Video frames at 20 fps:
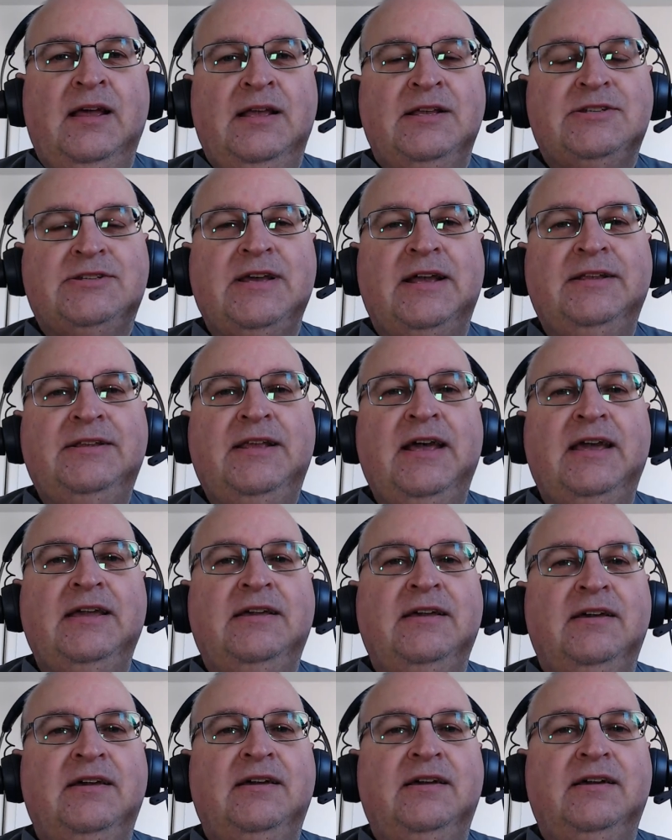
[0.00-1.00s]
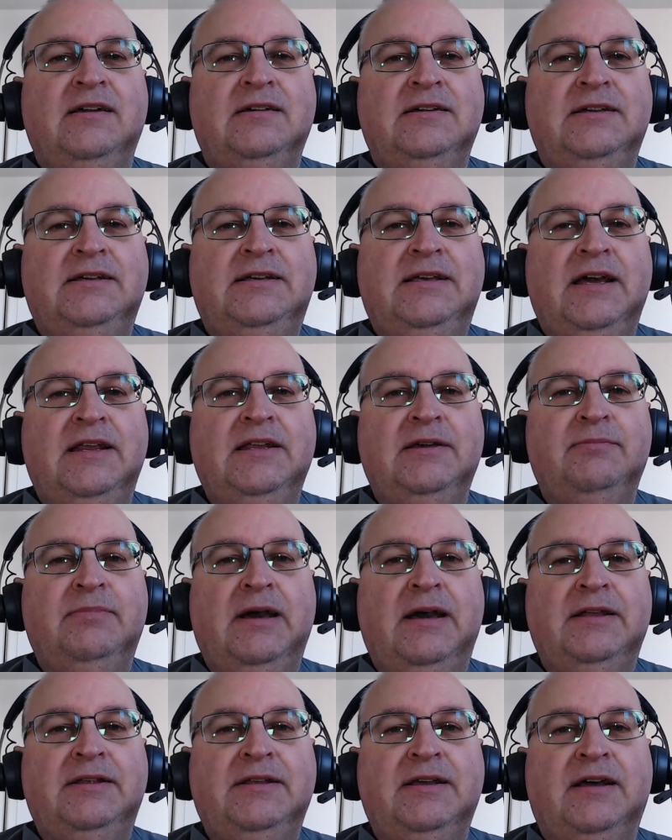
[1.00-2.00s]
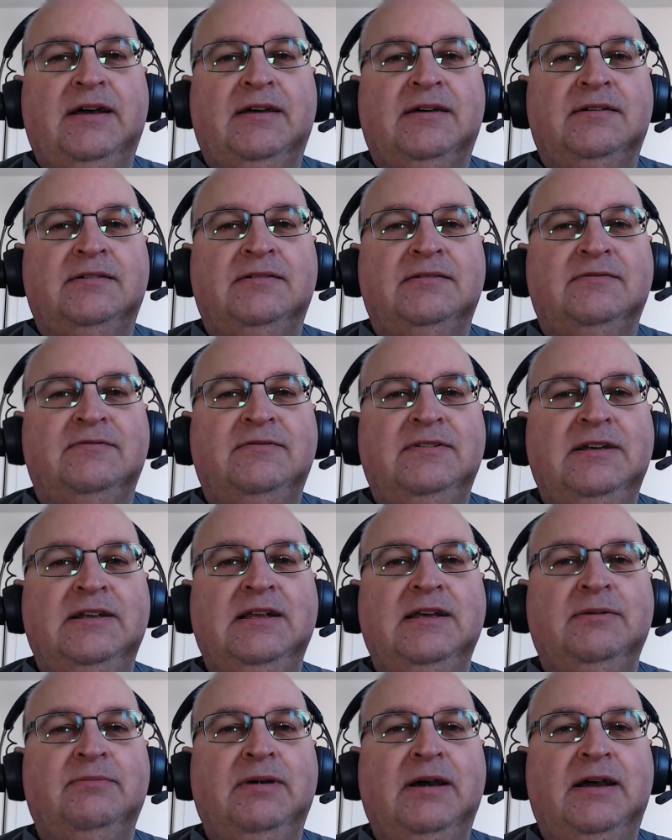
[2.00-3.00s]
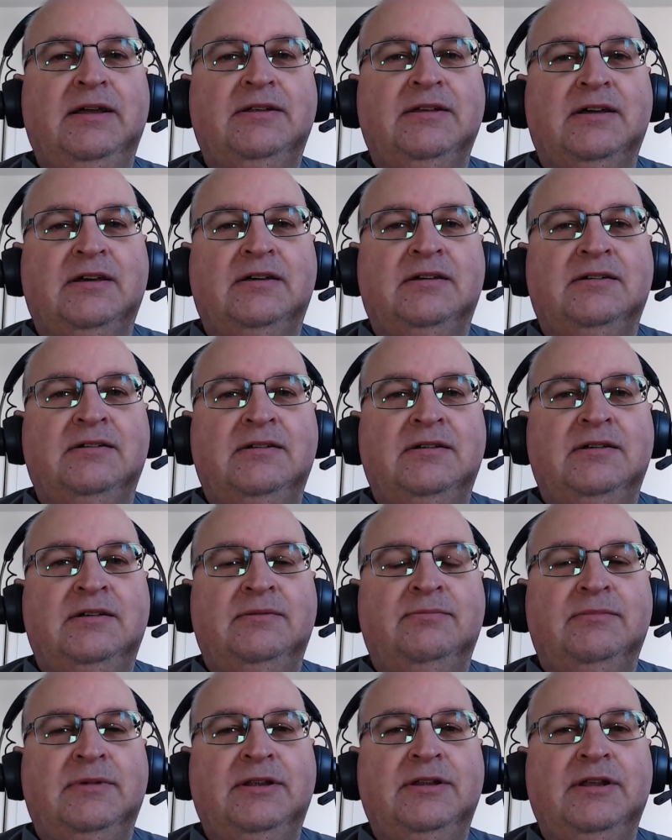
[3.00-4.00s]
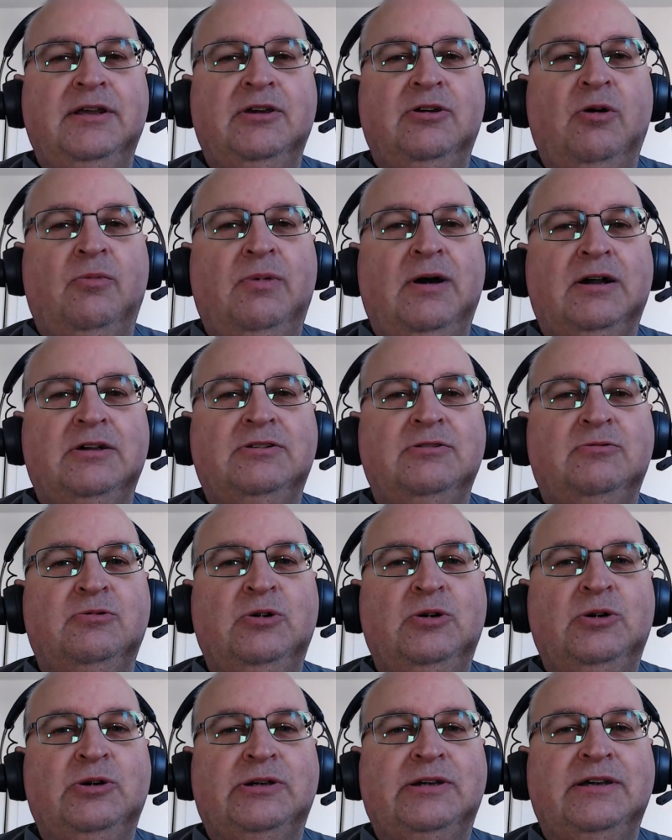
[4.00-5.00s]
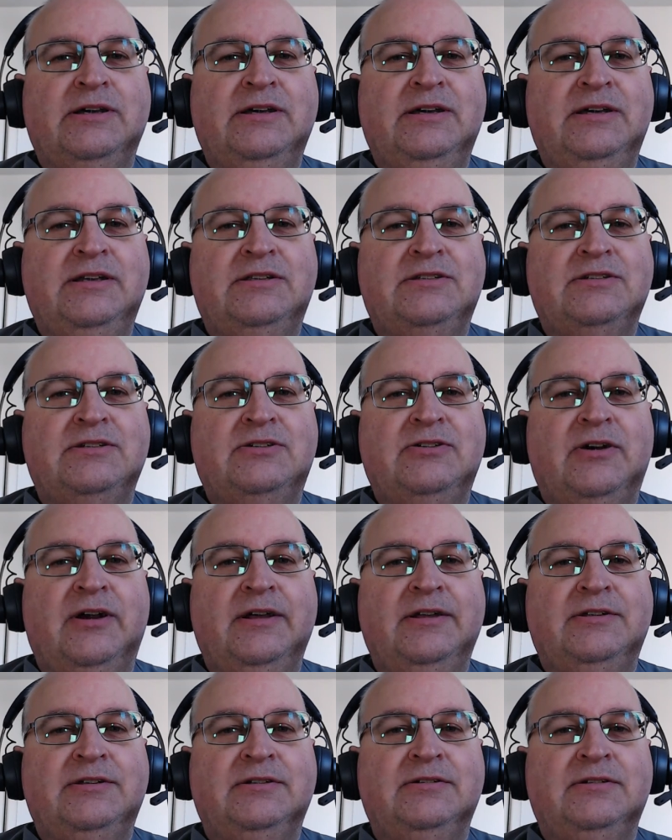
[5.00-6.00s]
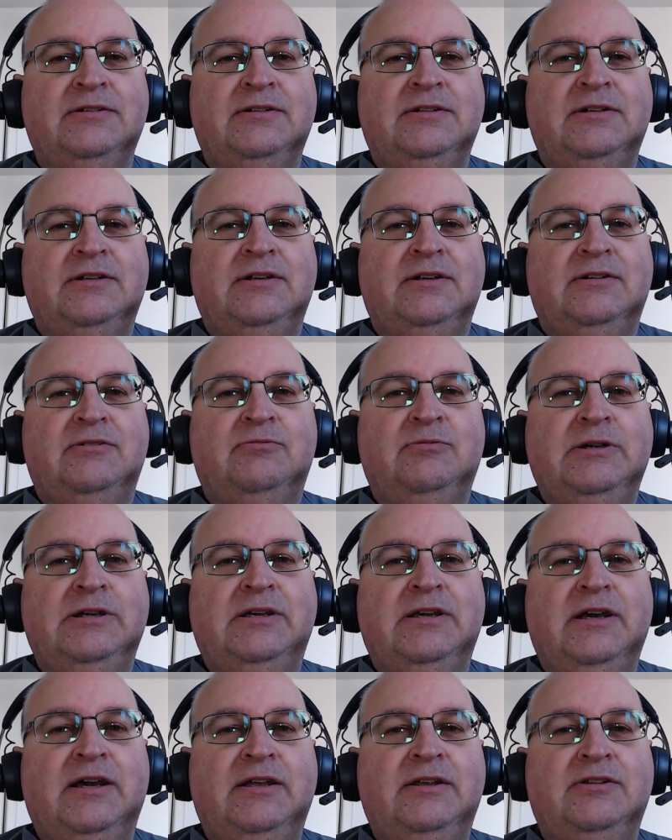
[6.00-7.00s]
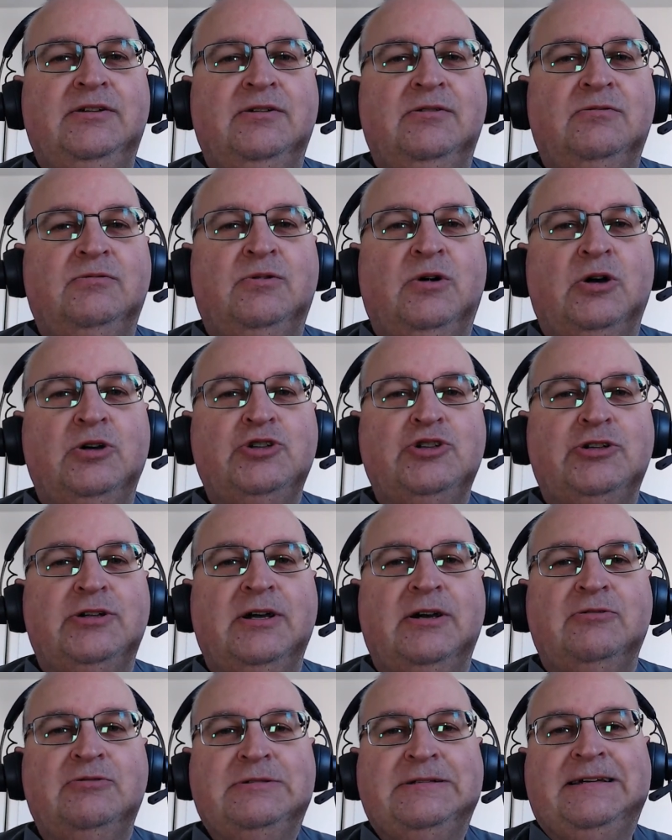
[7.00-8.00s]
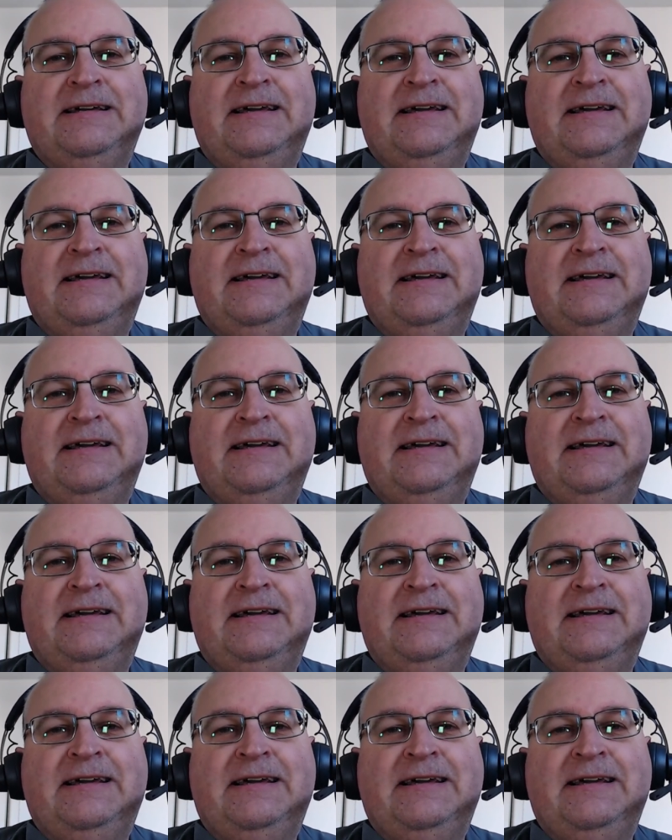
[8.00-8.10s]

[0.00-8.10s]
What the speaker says: Sunday, getting better, feeling better. Monday, go back to work. It's great. Weekend, washed out.